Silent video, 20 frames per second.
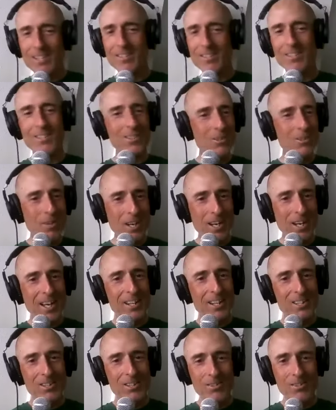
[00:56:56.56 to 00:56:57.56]
get to do that.
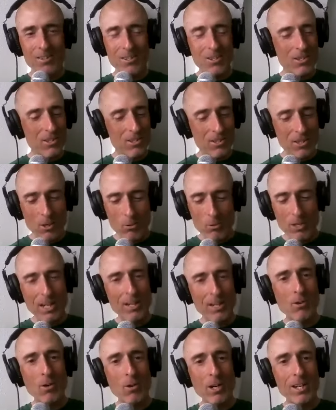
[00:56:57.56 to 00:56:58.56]
There is no
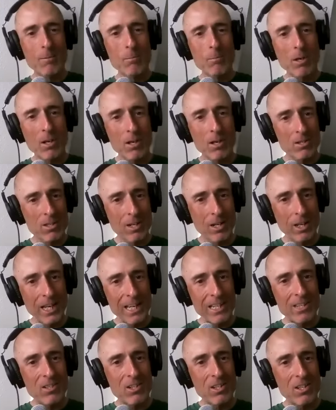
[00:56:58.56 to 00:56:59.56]
downgrading because of
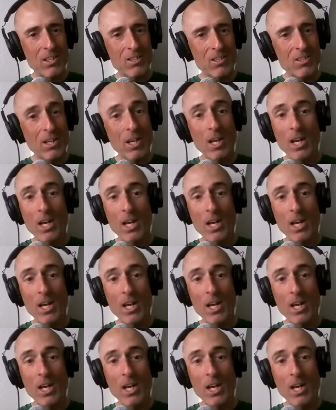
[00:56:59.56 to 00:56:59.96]
laziness.